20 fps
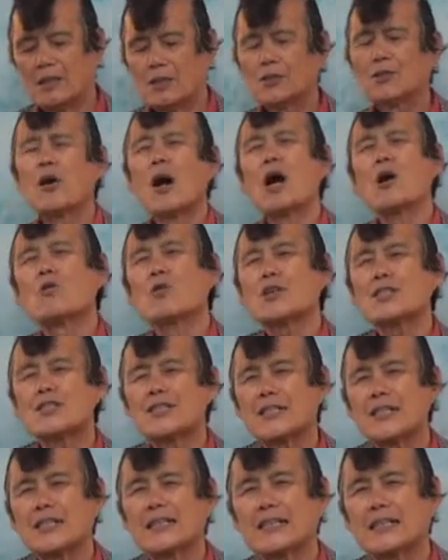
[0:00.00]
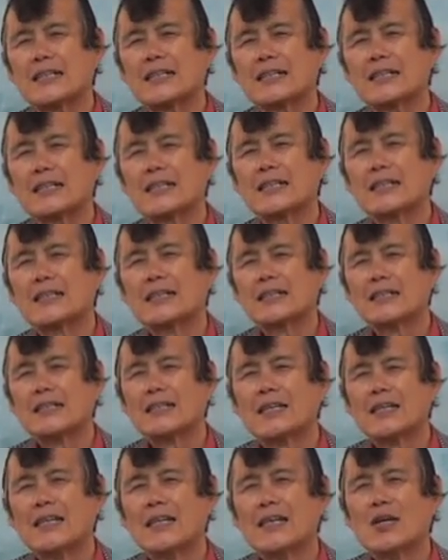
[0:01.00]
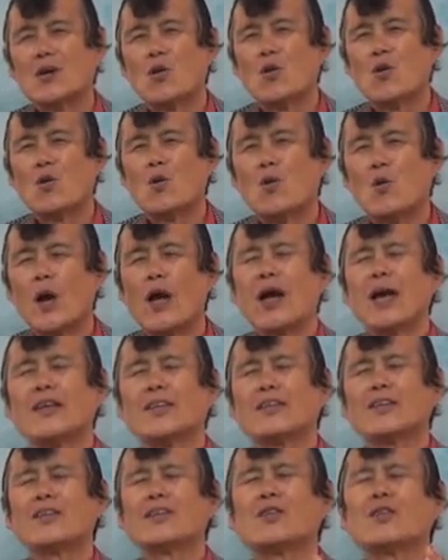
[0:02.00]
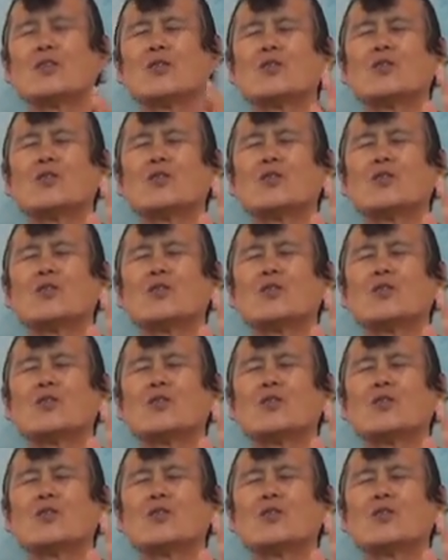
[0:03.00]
to our sin. When